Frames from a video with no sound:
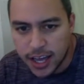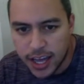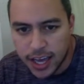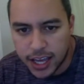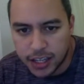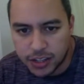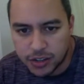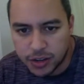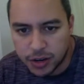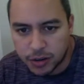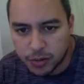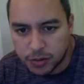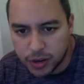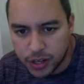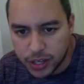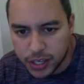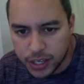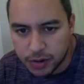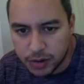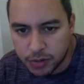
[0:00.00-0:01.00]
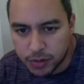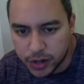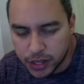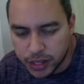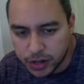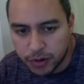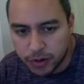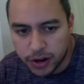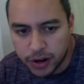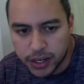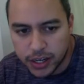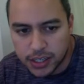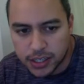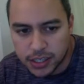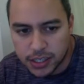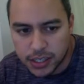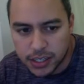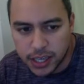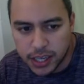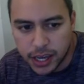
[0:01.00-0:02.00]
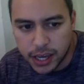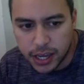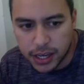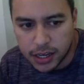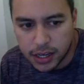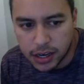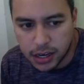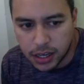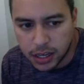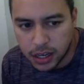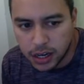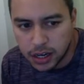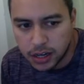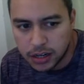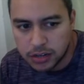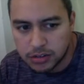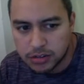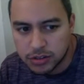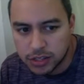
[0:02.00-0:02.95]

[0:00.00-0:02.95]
And so I really, really wanted to get young,